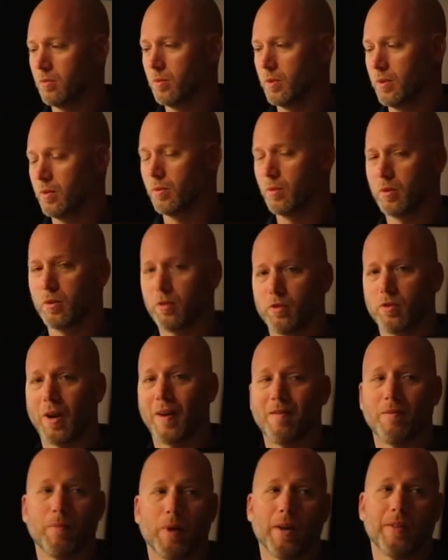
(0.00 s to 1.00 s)
We were
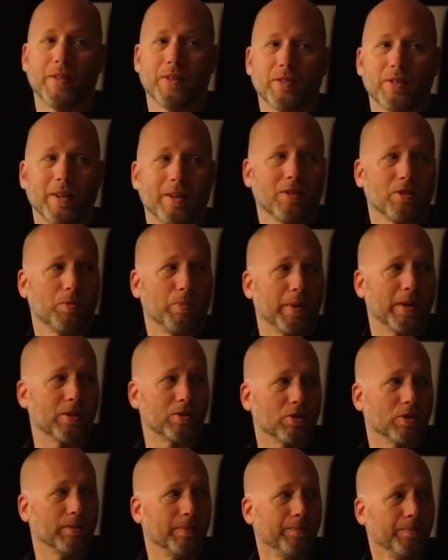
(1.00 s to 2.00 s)
driving by, they sent us a
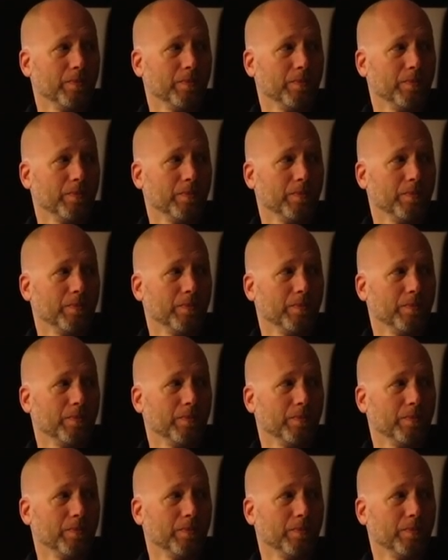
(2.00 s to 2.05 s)
picture.